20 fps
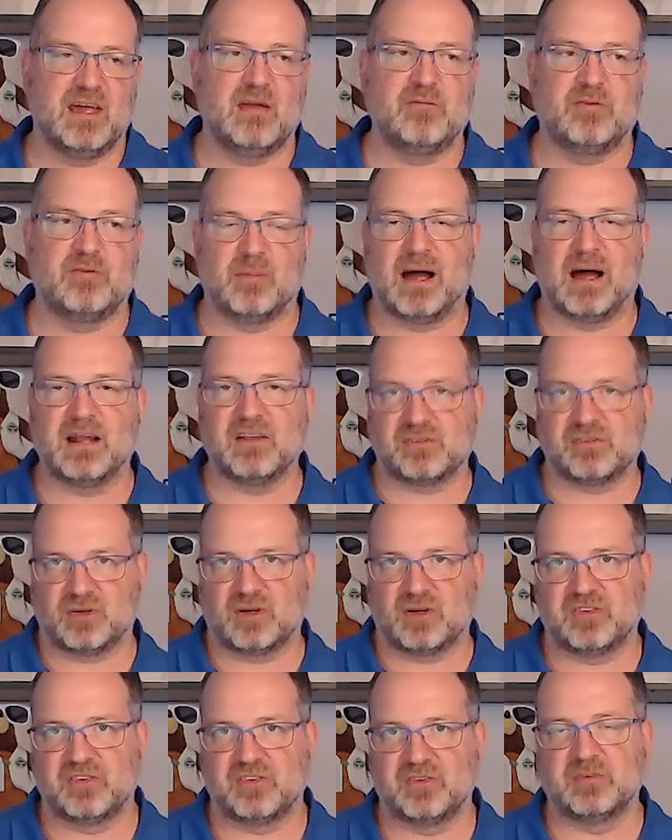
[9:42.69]
and from other
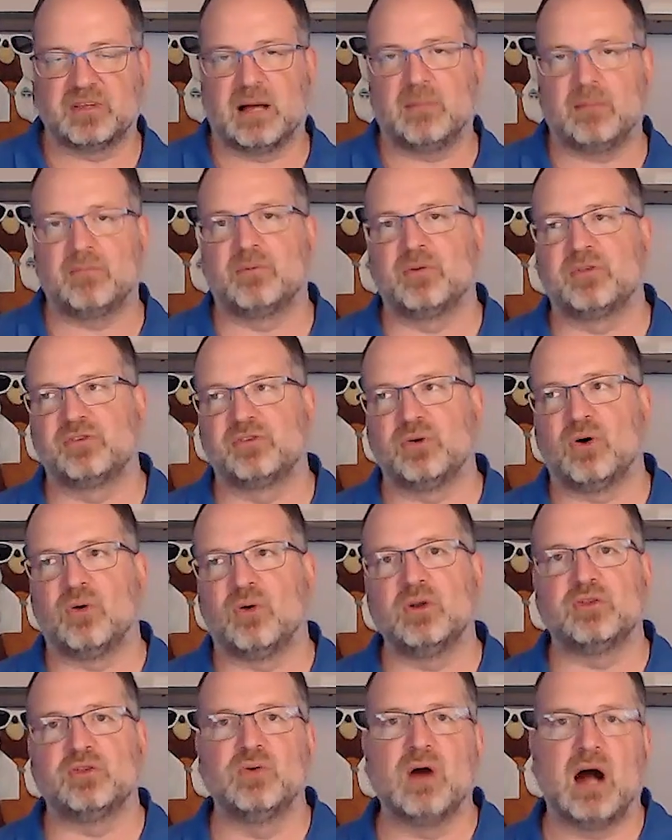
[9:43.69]
source systems comes with
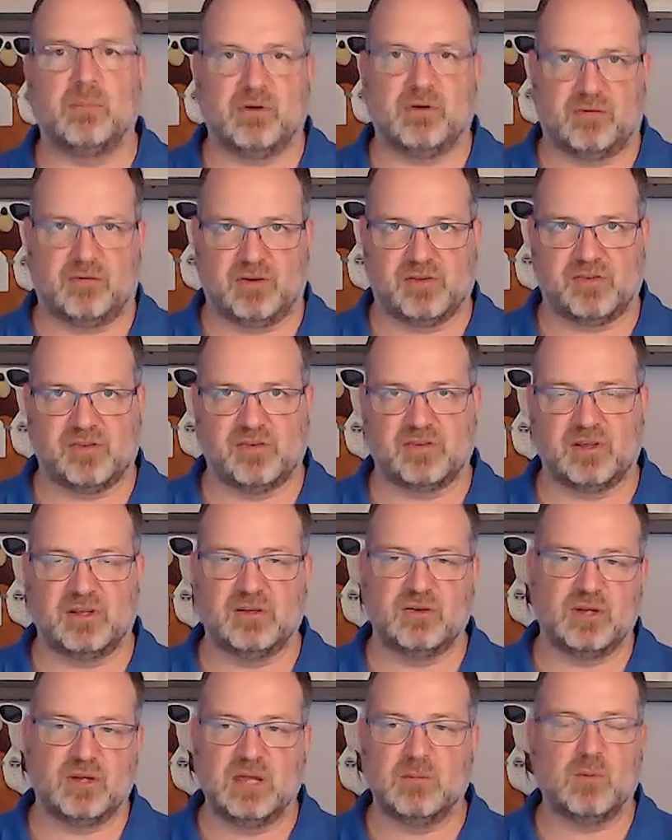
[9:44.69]
only 2 hub references,
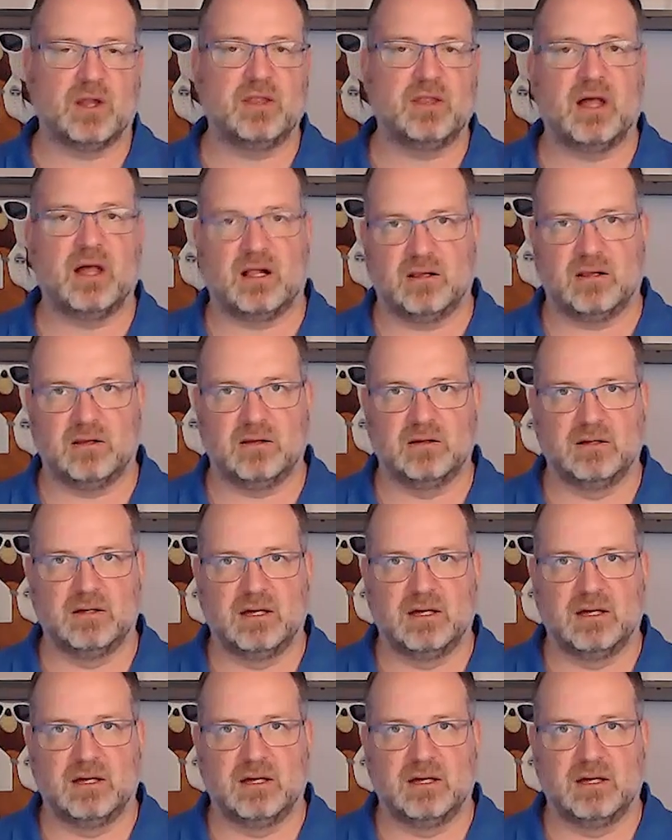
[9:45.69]
and you keep one now.